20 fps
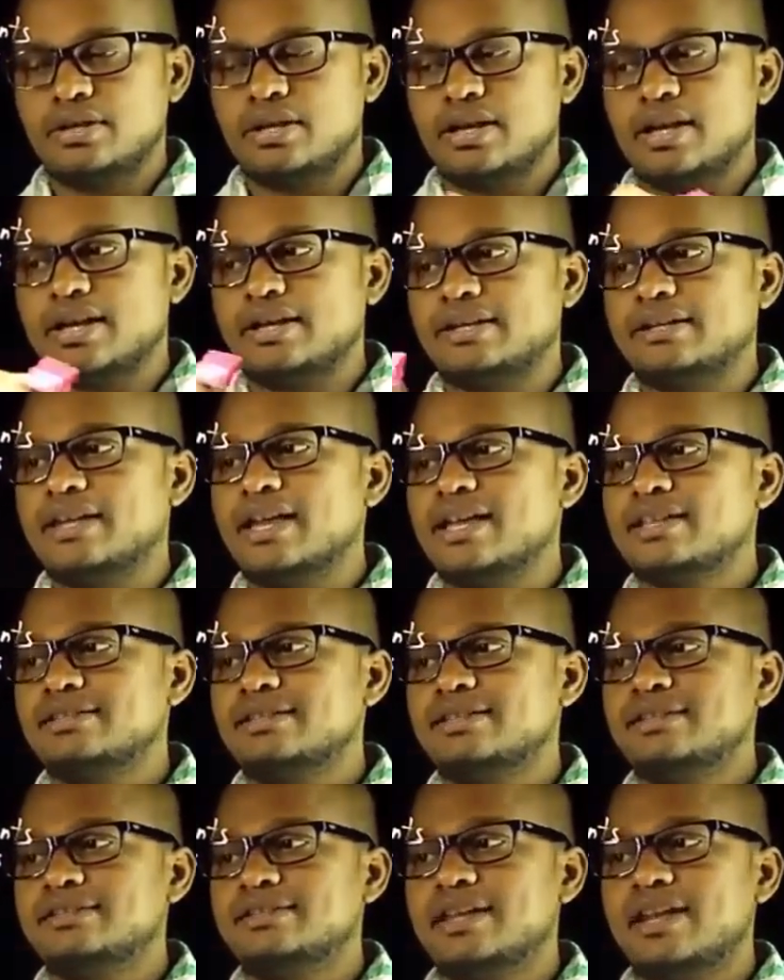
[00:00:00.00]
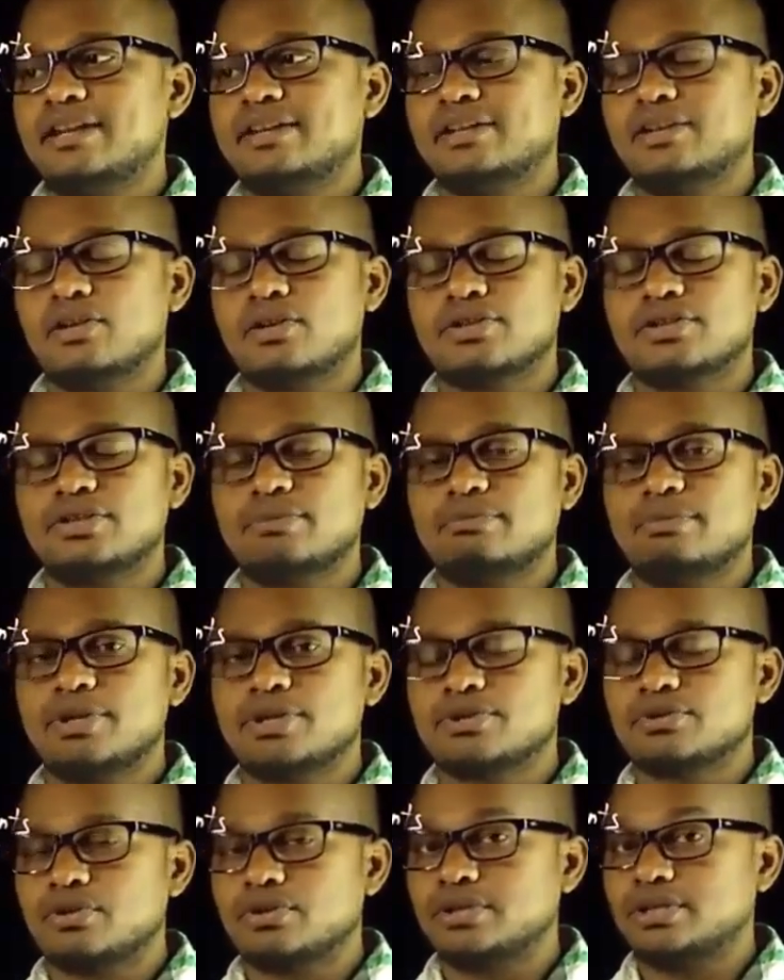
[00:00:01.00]
And as these dielectric loss
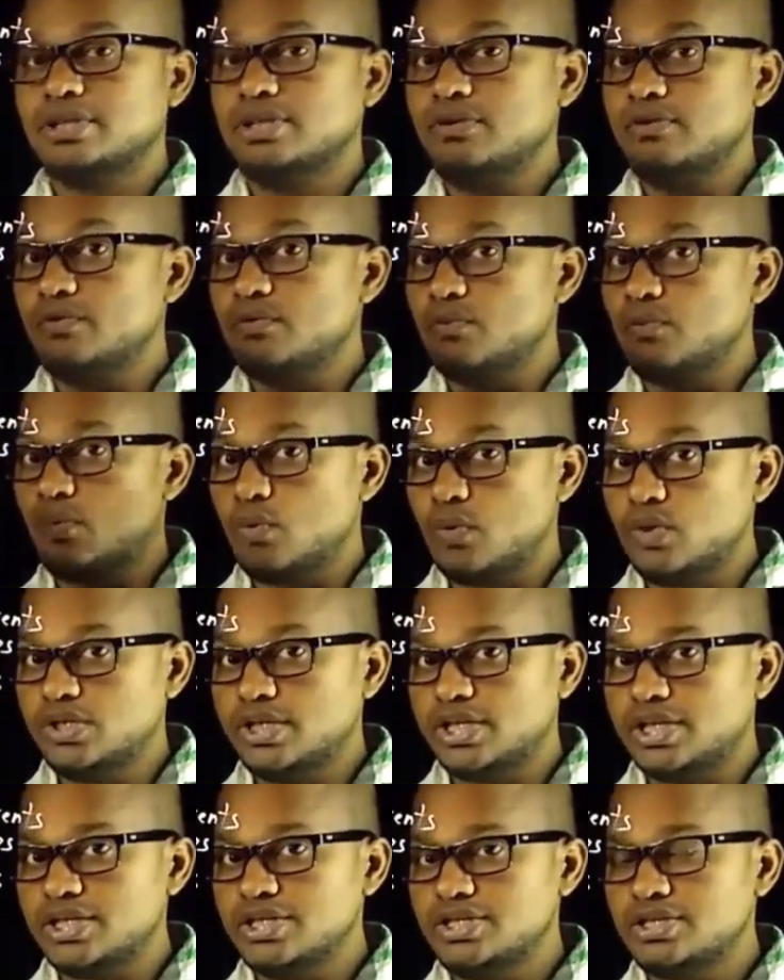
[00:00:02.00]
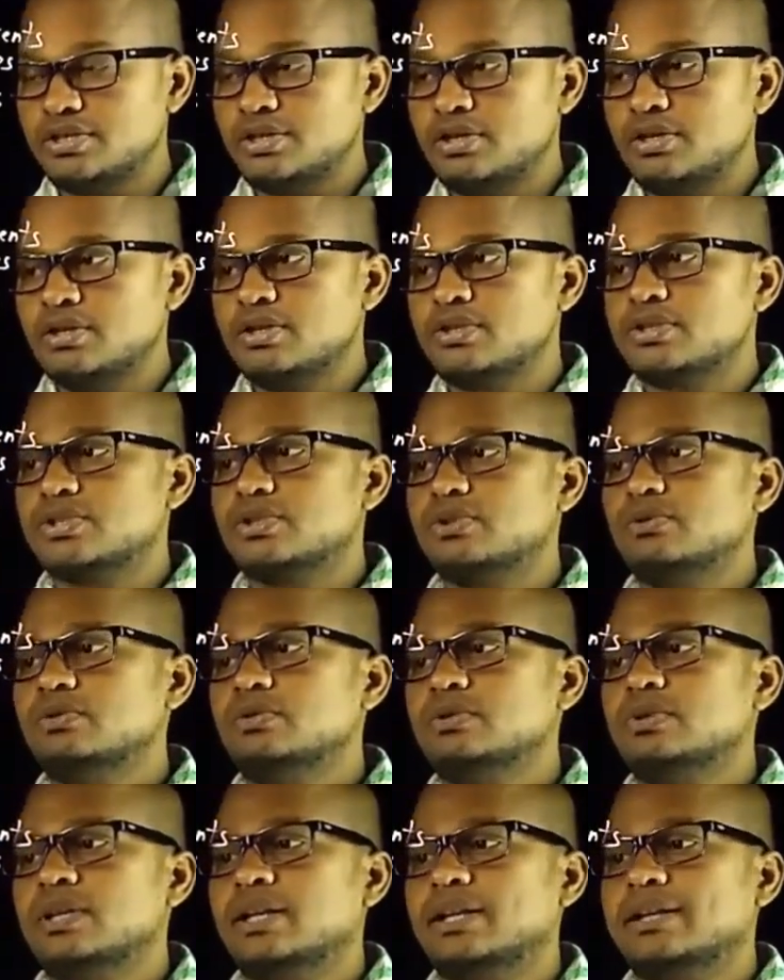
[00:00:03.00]
depends on the voltage, so
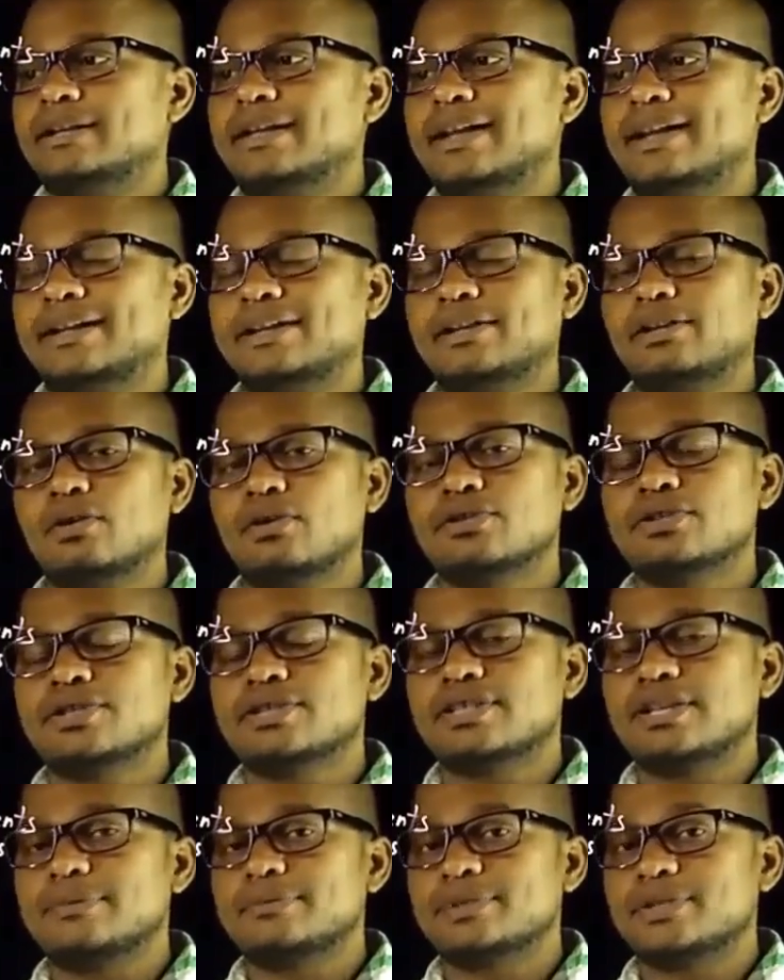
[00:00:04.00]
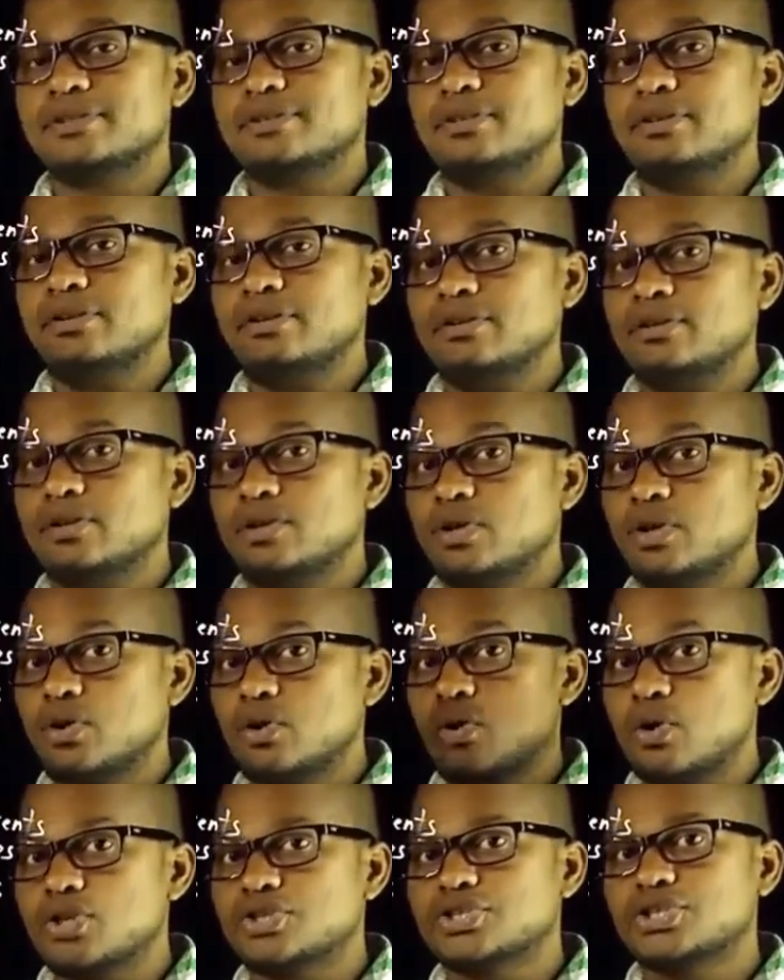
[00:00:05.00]
dielectric losses comes under
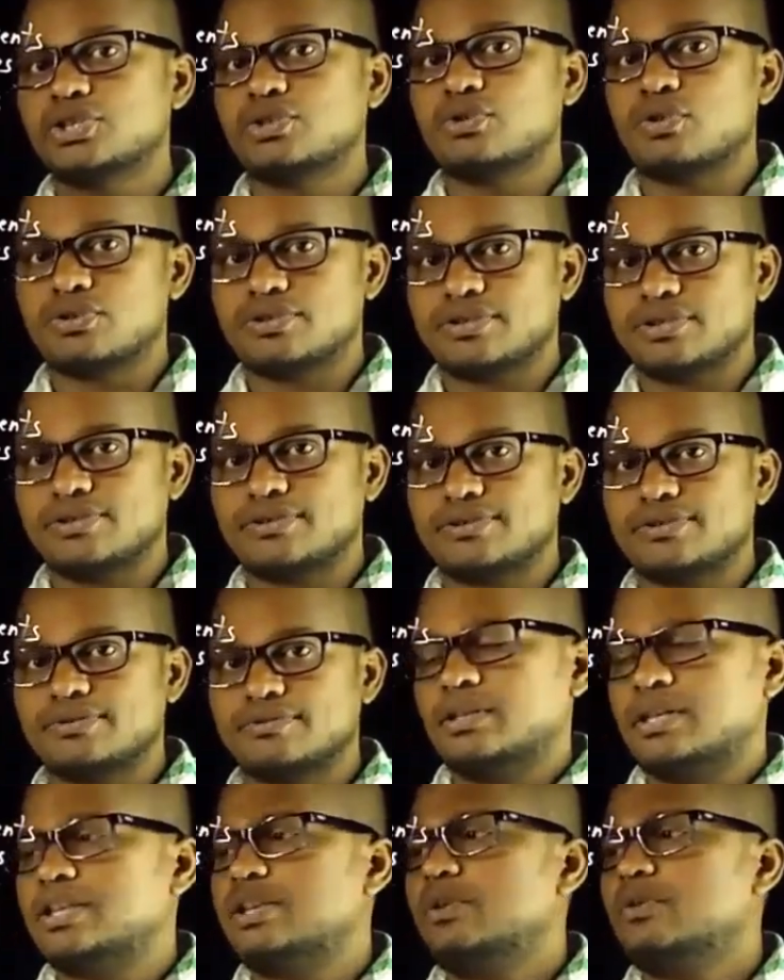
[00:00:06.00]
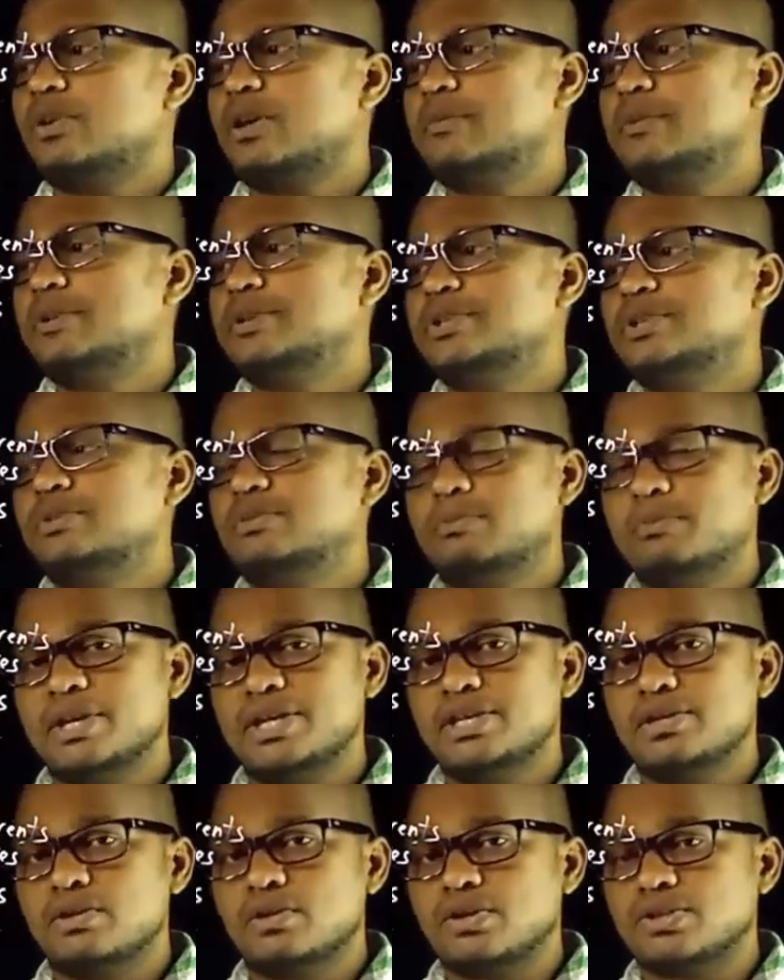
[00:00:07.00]
constant losses. And now coming to
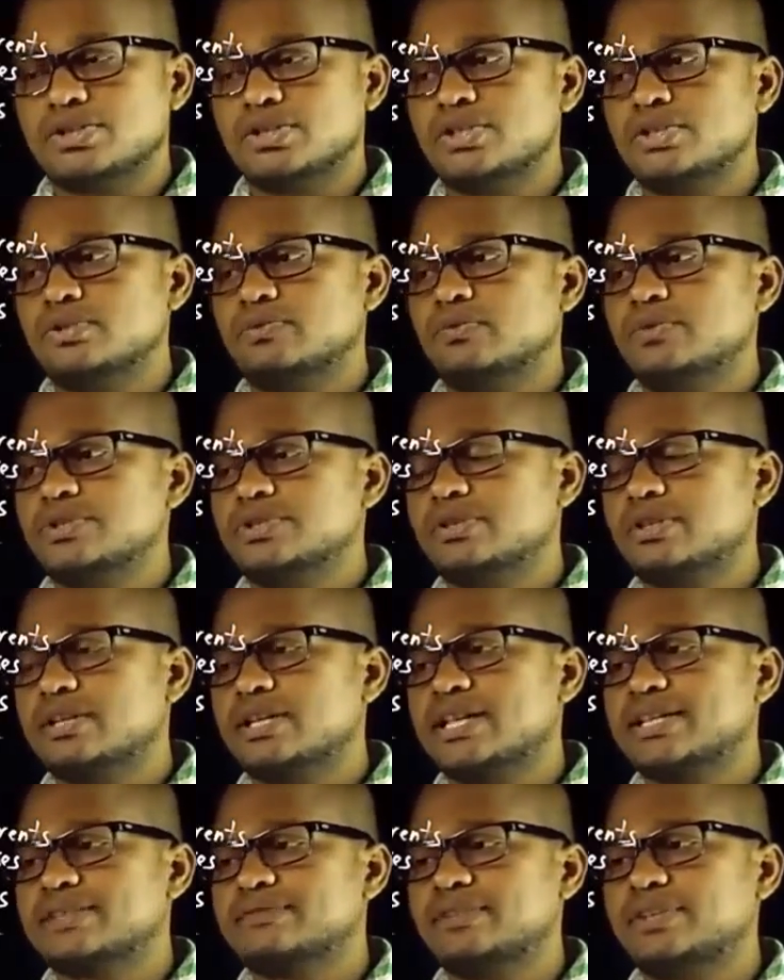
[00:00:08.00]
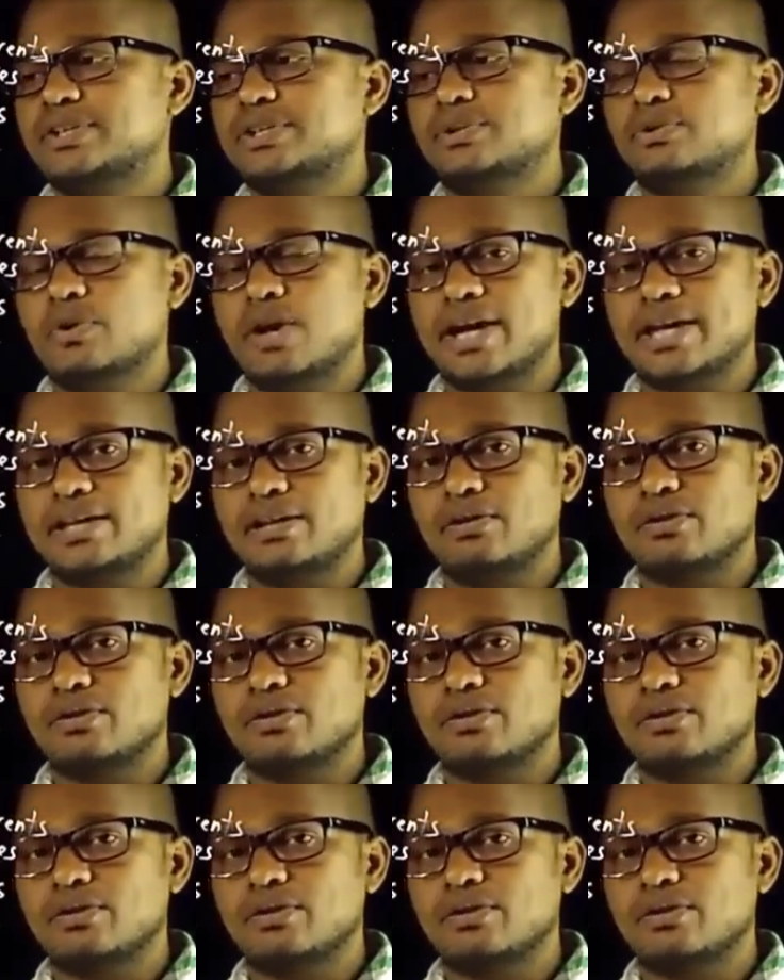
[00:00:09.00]
major losses, which are classified into iron